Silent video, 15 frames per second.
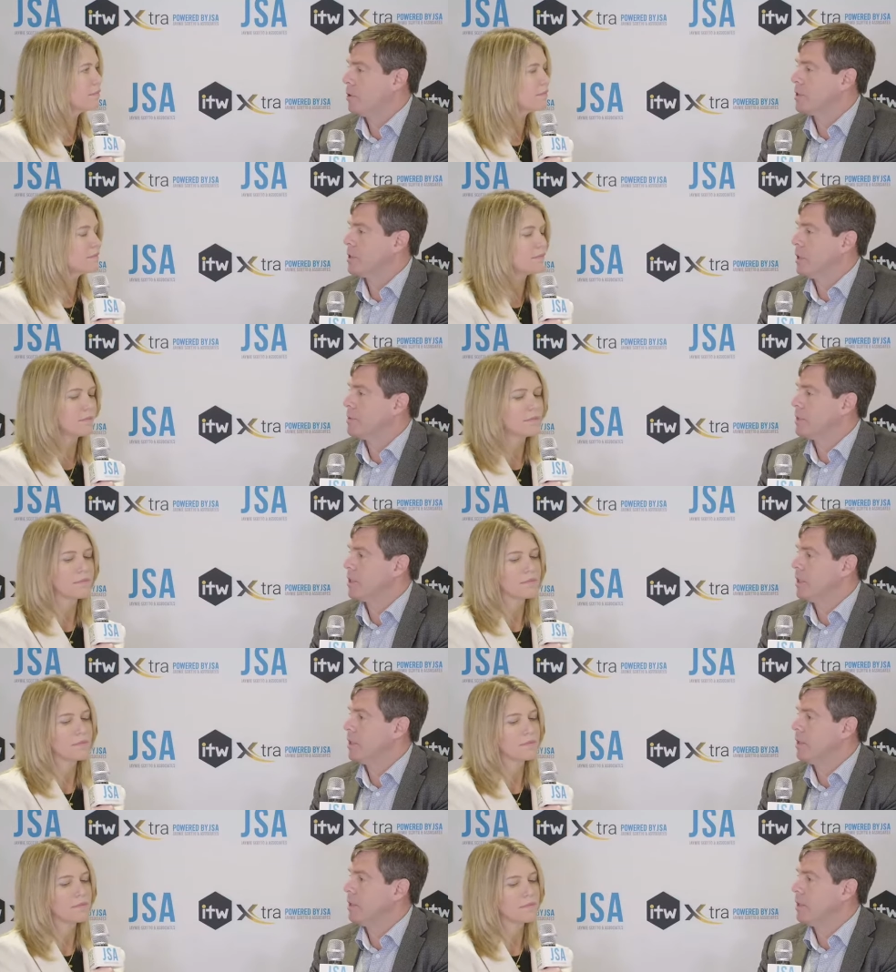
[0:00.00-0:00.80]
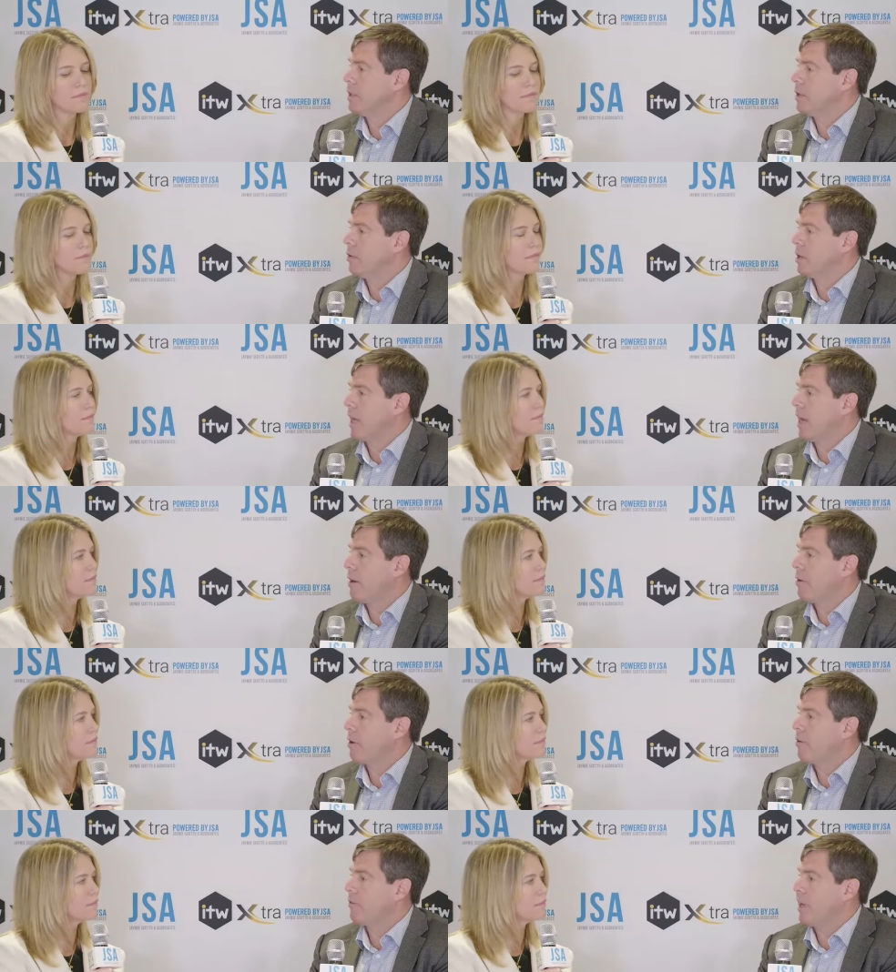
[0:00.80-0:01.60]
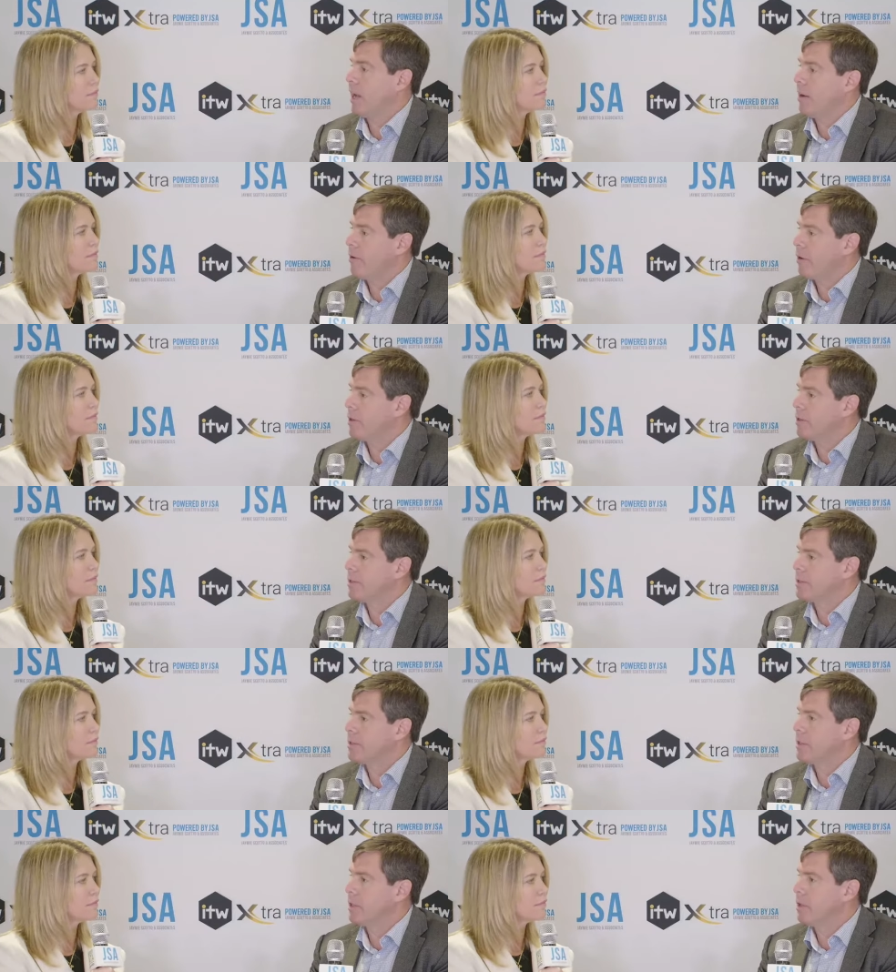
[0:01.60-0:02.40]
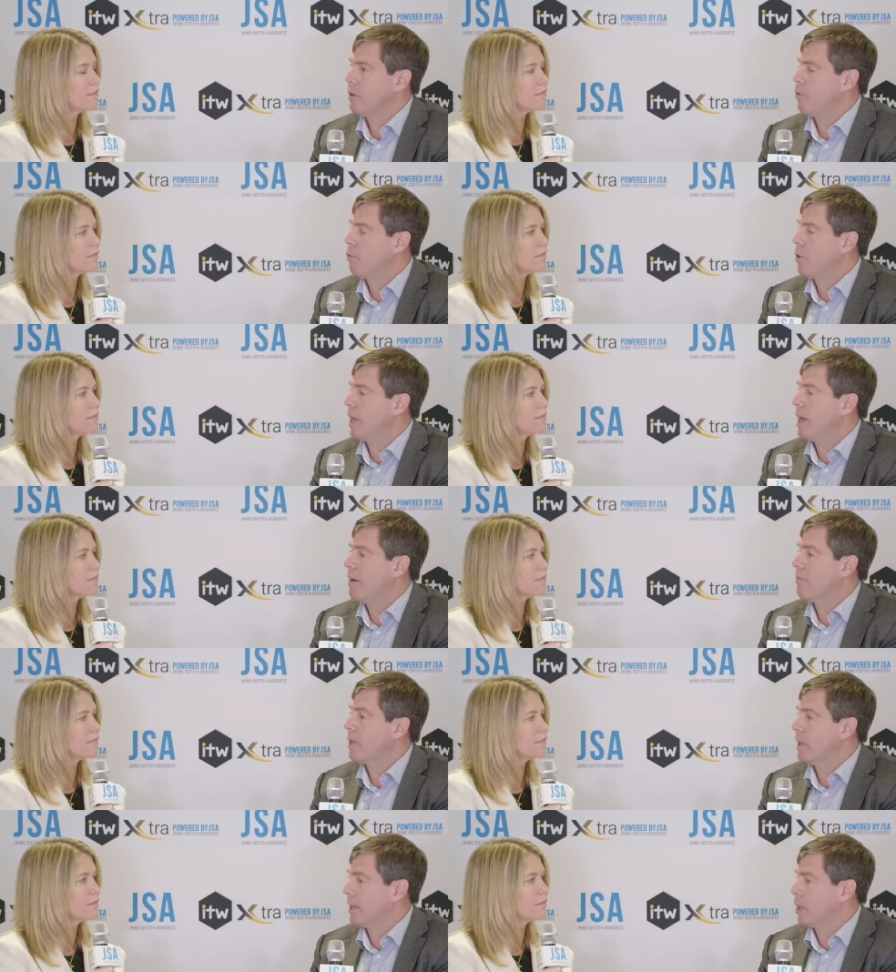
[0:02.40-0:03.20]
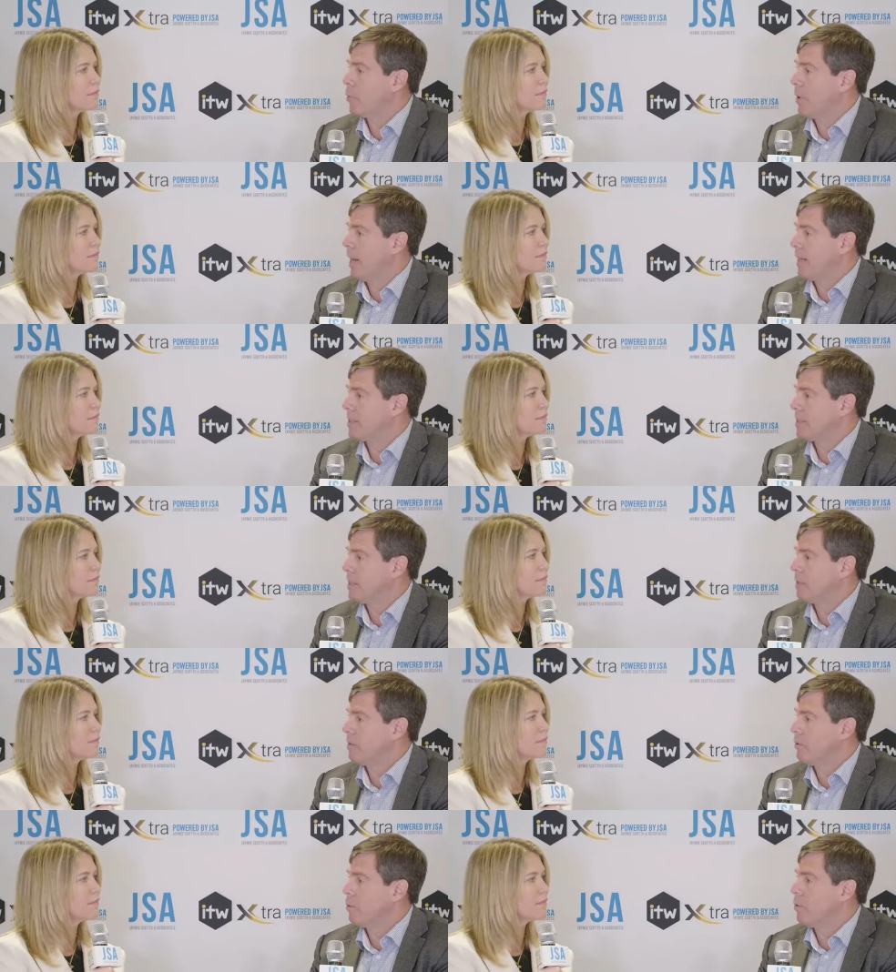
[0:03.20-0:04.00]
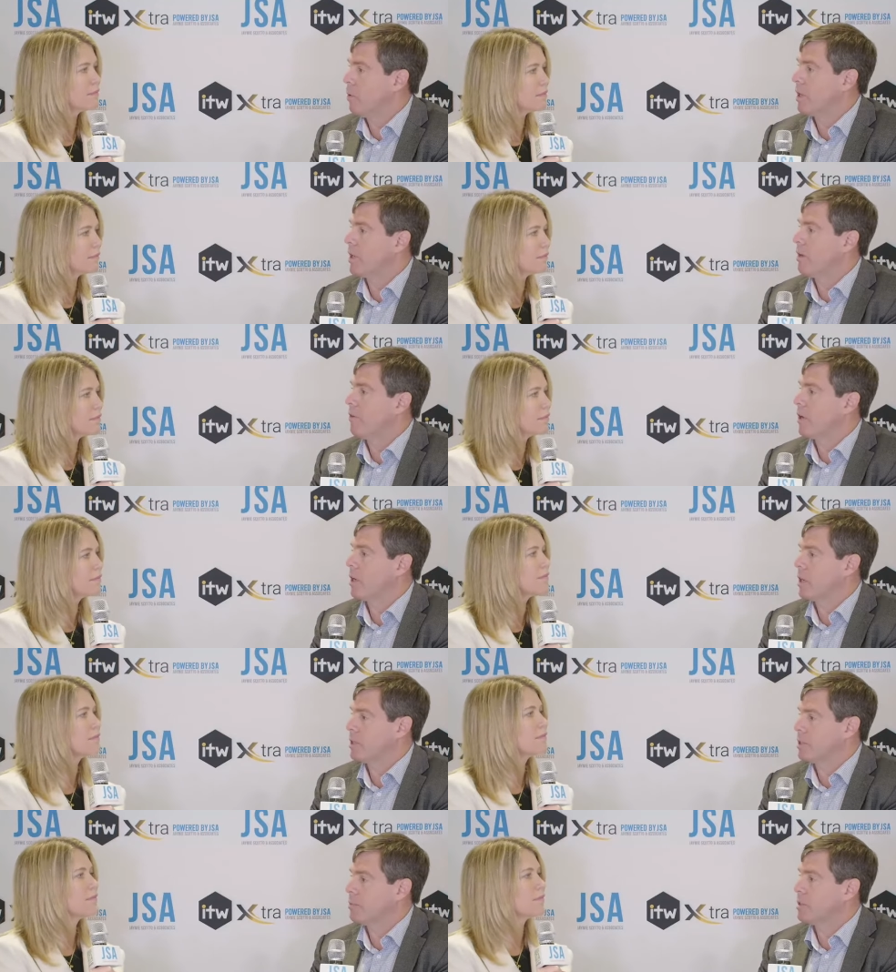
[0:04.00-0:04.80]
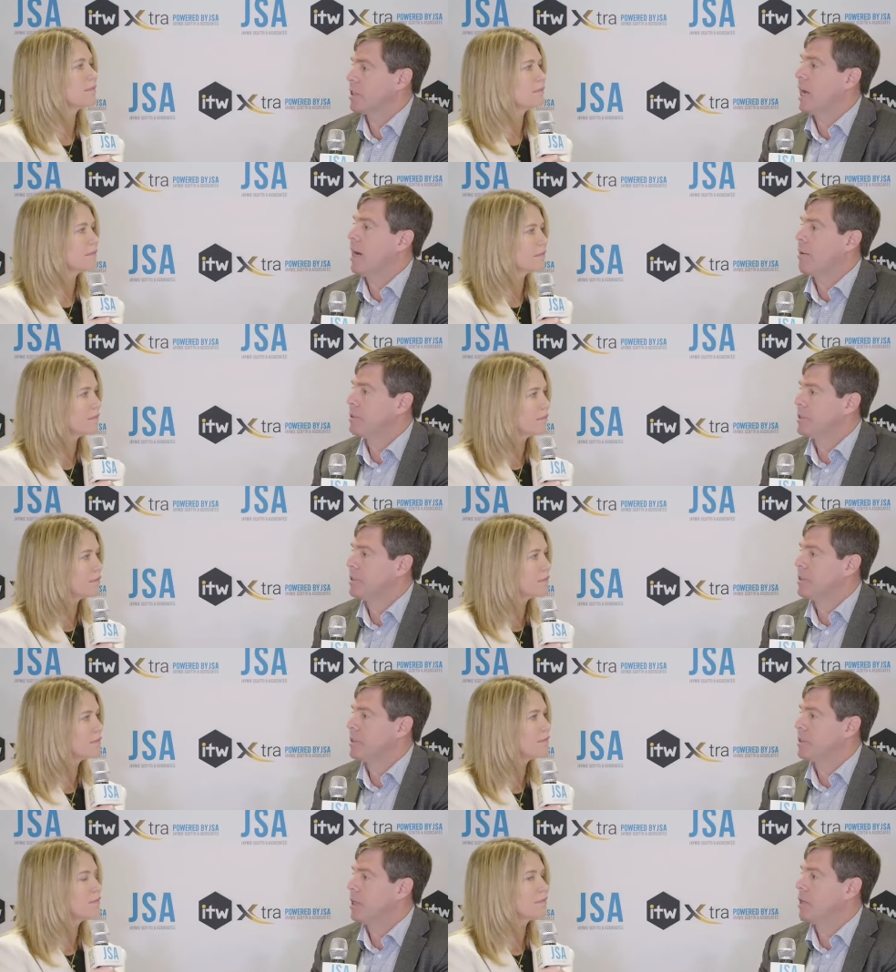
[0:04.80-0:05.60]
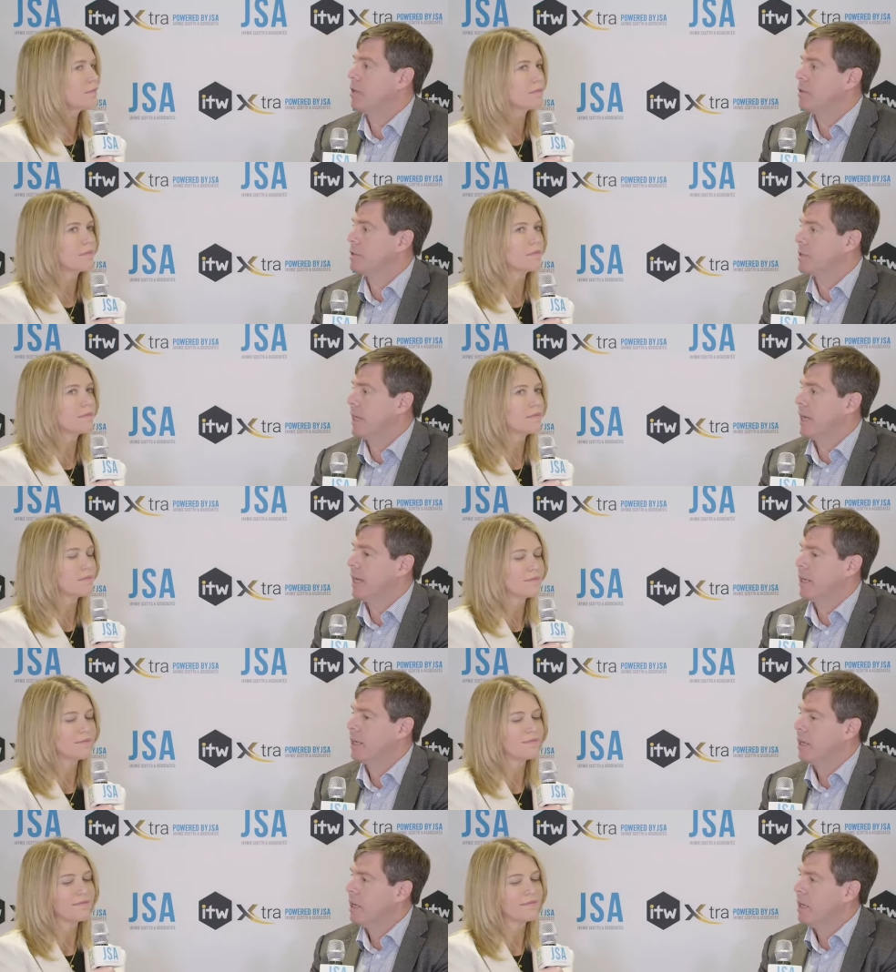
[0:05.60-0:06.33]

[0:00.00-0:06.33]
Speaker 1: subsea, you know, carrier of carriers, you know, we have a lot of capacity. We want to give our customers options as they use that.